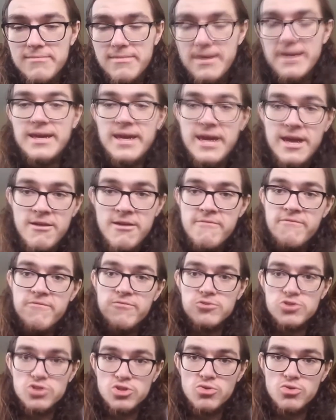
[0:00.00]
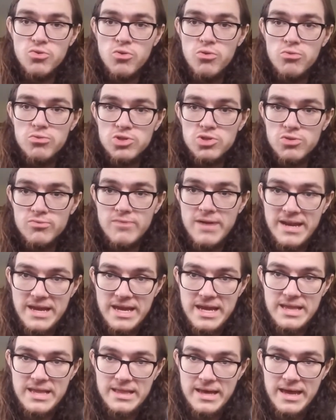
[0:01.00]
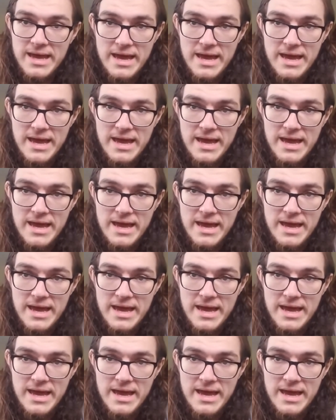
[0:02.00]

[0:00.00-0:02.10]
My care for school was already,